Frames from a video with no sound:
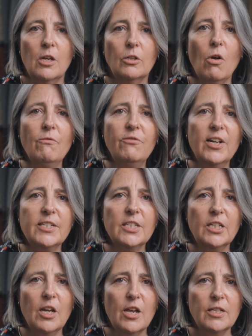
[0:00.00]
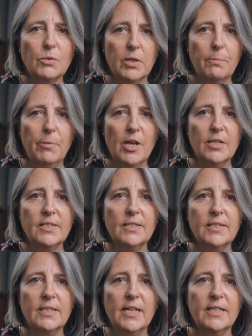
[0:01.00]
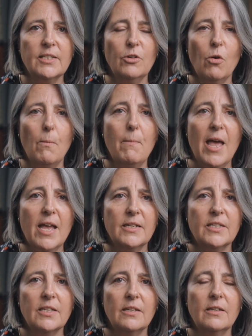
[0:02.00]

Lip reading: Conflict occurs when a person's needs are not met.